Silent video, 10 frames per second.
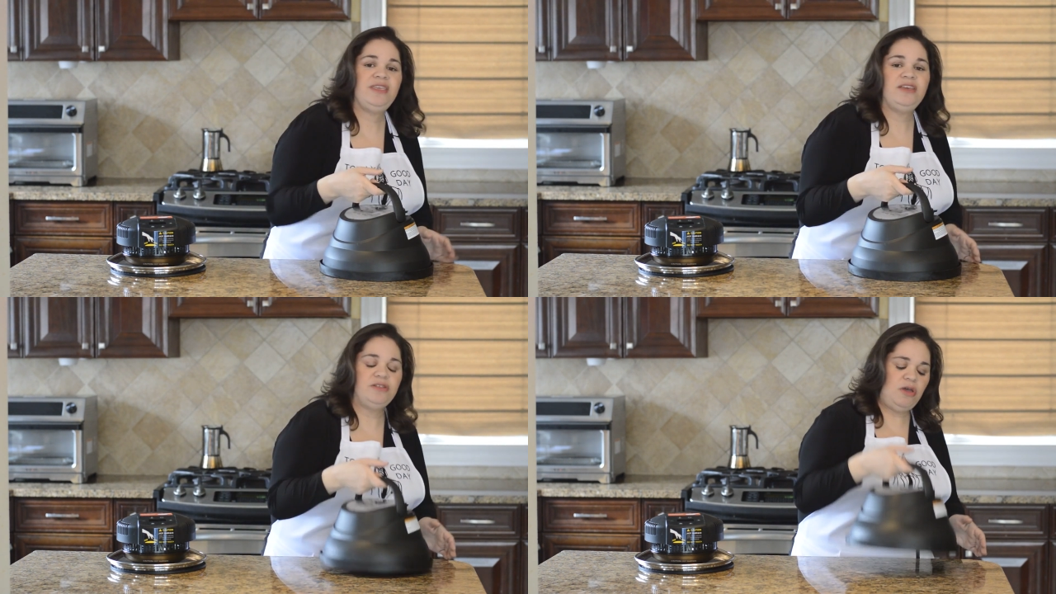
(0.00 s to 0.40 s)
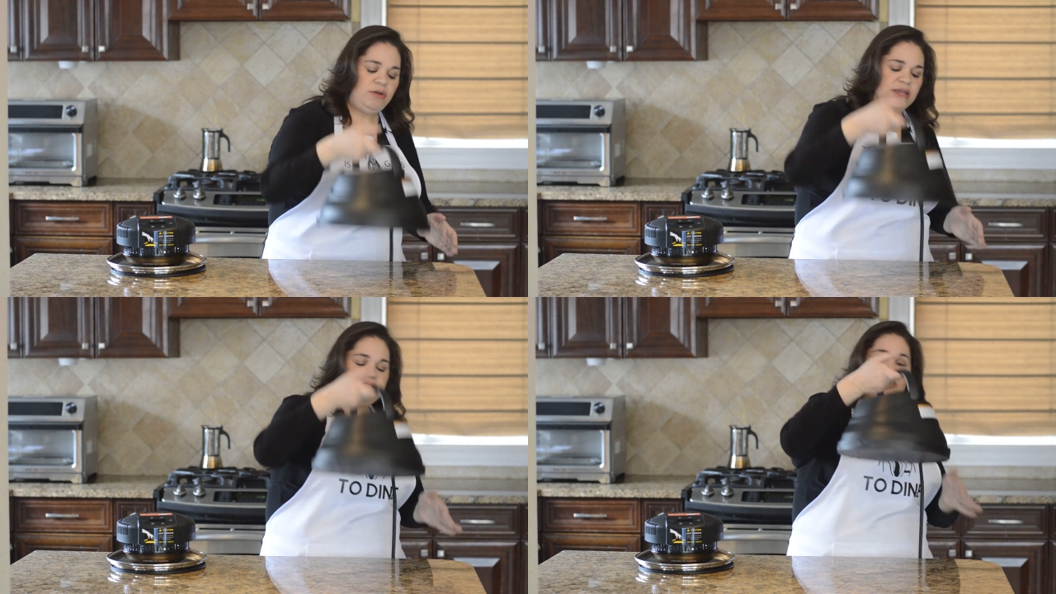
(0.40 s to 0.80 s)
you'll
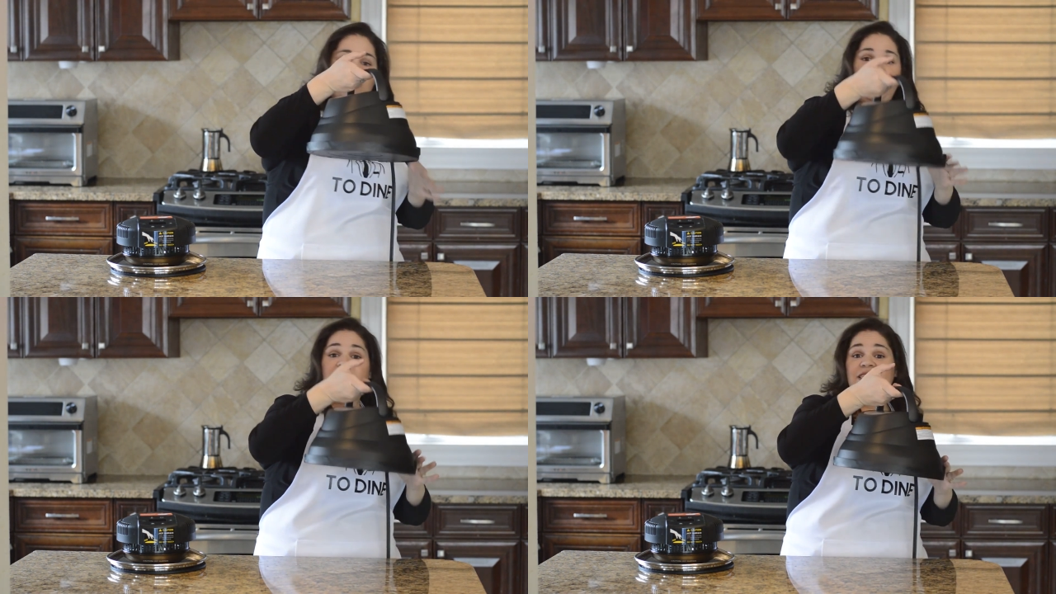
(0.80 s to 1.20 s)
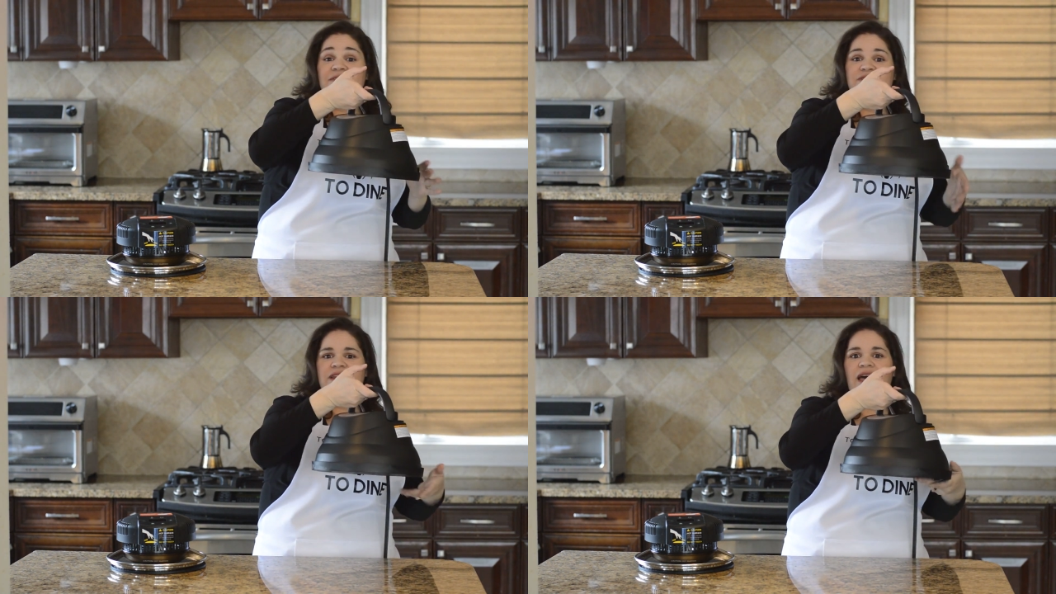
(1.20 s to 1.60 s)
notice, so when I
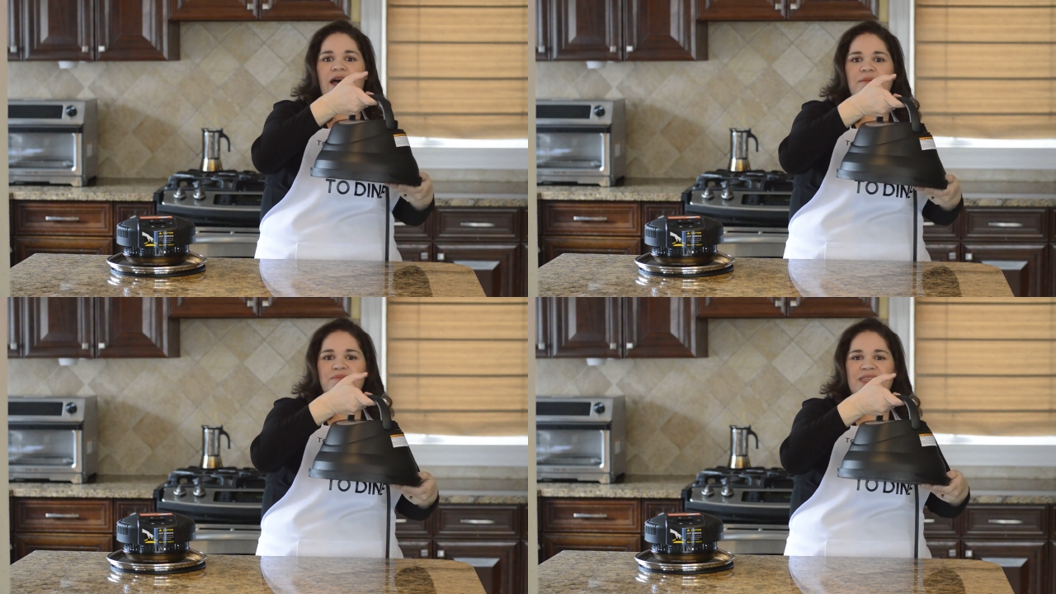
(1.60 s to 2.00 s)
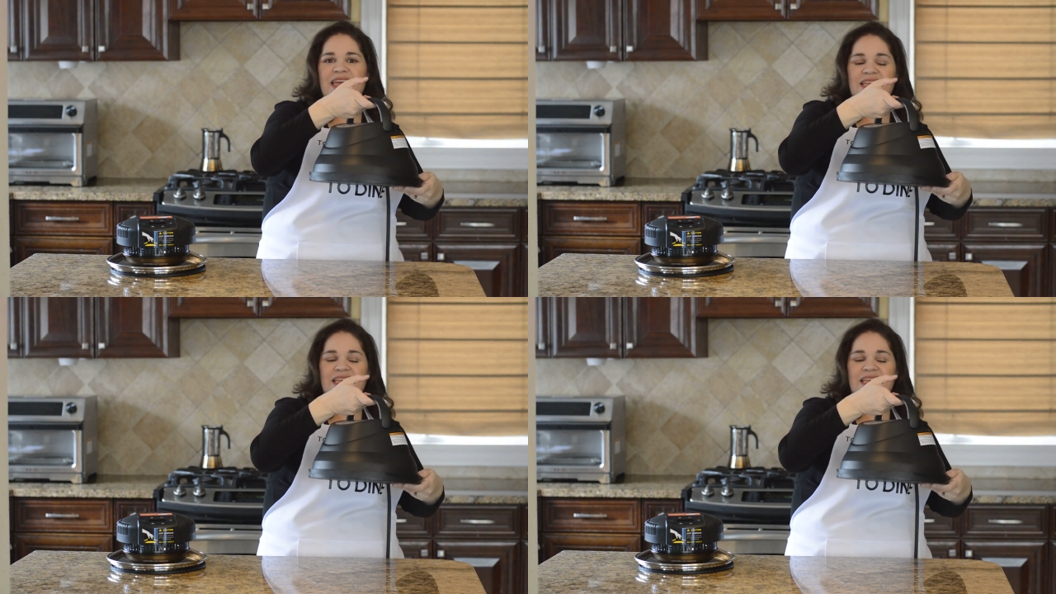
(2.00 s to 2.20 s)
lift it up,